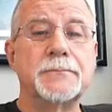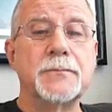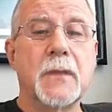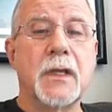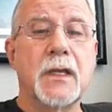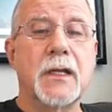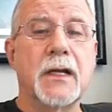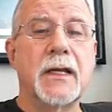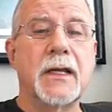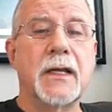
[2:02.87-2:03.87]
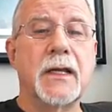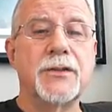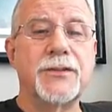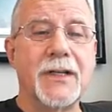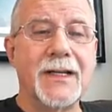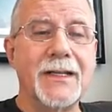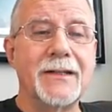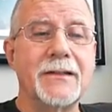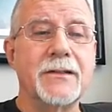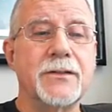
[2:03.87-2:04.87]
that up, and I have
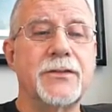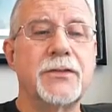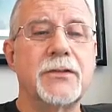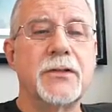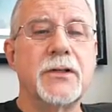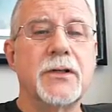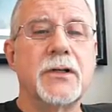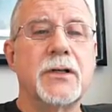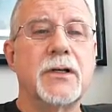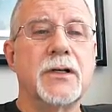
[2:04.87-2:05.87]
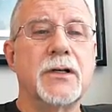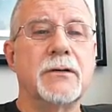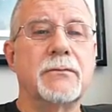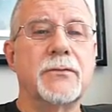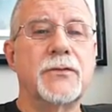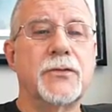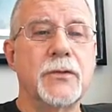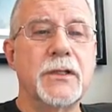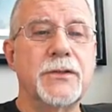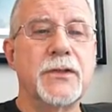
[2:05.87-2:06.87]
designed this
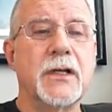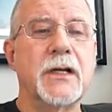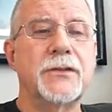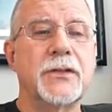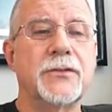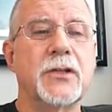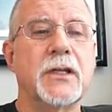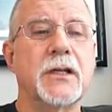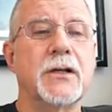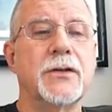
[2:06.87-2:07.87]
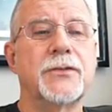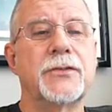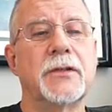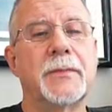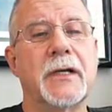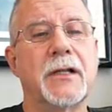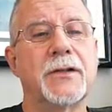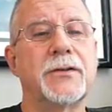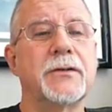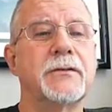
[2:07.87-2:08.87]
screen size and everything else and the
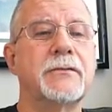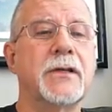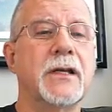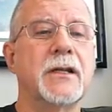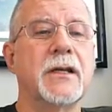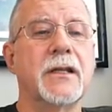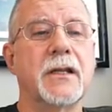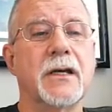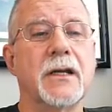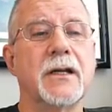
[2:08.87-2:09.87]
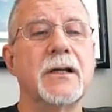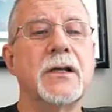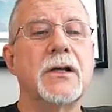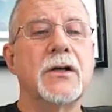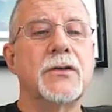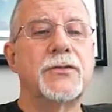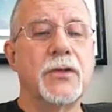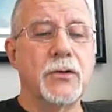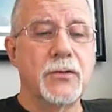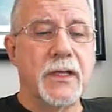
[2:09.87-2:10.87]
palette and yada yada yada
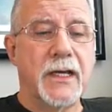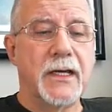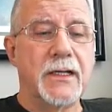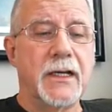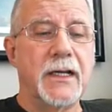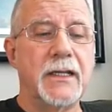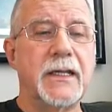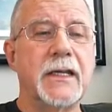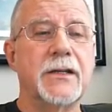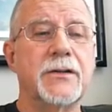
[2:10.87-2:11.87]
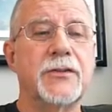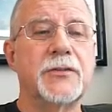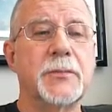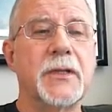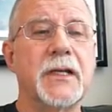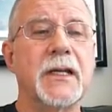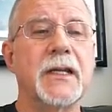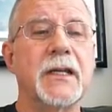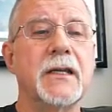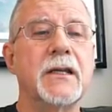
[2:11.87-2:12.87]
so that I can
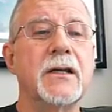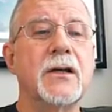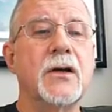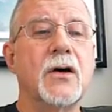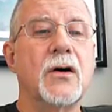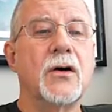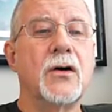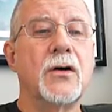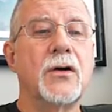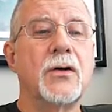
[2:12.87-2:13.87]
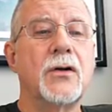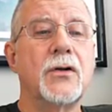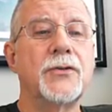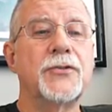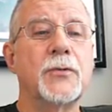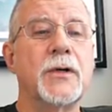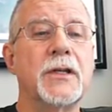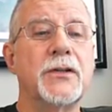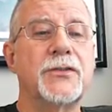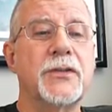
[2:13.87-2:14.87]
display all
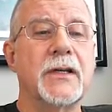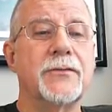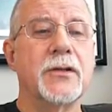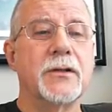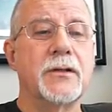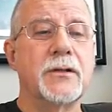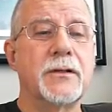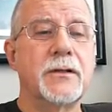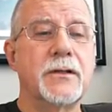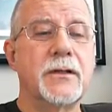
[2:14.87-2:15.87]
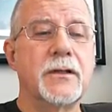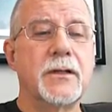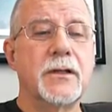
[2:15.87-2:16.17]
27